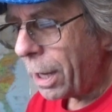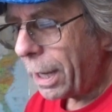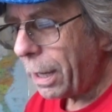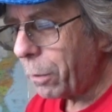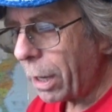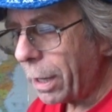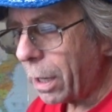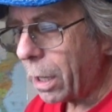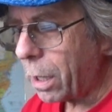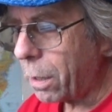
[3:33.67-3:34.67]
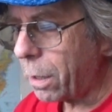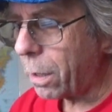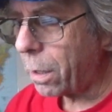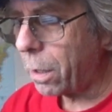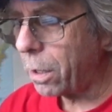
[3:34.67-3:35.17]
Anyway,
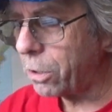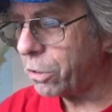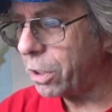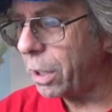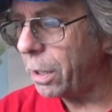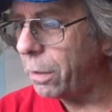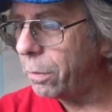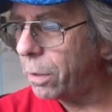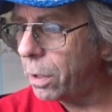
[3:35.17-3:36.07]
let's see.